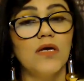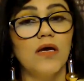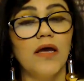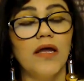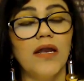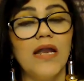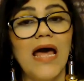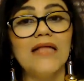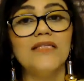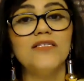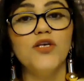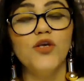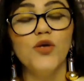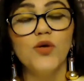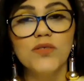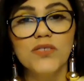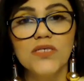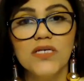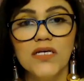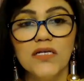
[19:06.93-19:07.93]
enhancing your
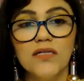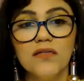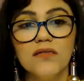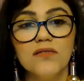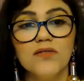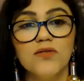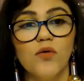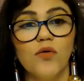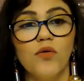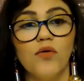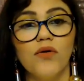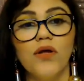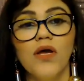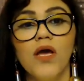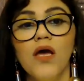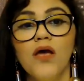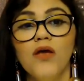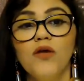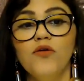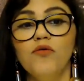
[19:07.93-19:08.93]
skills, or
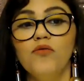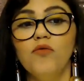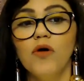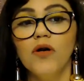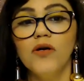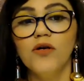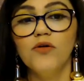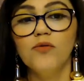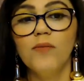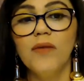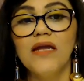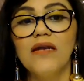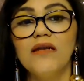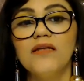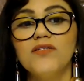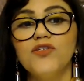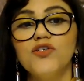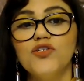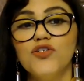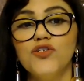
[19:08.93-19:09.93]
you want to make
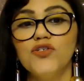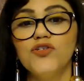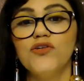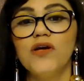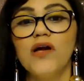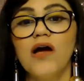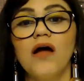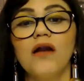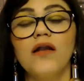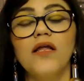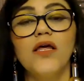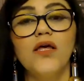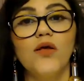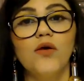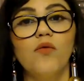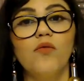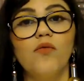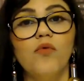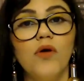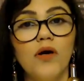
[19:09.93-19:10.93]
decisions regarding
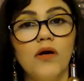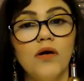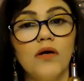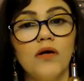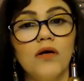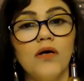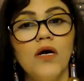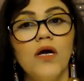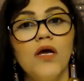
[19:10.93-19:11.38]
your work